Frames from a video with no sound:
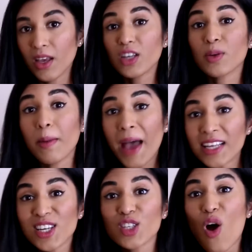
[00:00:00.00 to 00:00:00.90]
So my
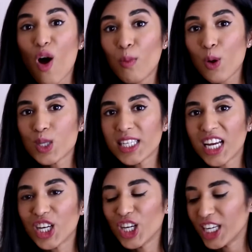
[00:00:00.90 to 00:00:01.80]
pasta is almost
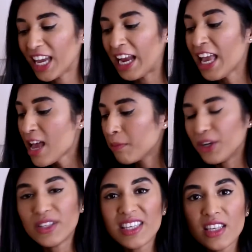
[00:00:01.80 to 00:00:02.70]
done cooking, but
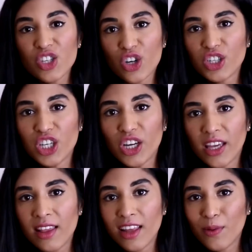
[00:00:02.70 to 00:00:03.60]
you see the starchy
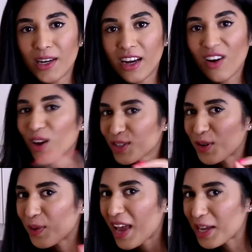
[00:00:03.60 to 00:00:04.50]
cooking liquid here, also
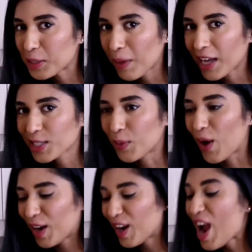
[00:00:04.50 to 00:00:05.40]
known as pasta
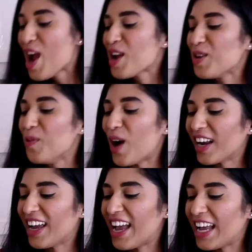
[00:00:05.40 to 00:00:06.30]
water. You
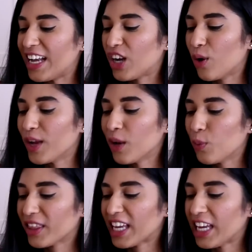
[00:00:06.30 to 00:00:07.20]
wanna go in
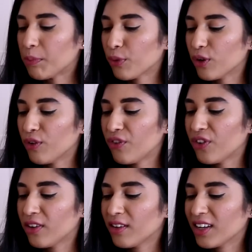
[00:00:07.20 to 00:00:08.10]
with a heat-proof
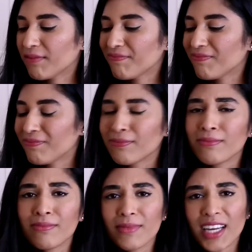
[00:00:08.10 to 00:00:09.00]

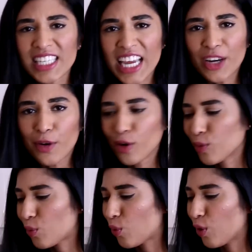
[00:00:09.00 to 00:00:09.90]
container
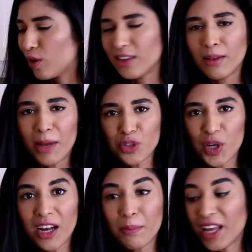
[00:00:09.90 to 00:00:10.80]
or a little
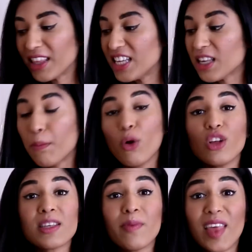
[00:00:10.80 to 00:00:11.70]
measuring cup like this and pull
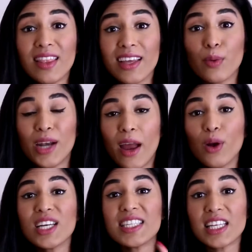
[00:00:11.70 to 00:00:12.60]
some of that liquid out,
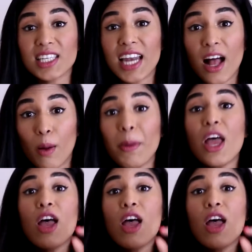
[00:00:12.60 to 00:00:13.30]
because that's gonna help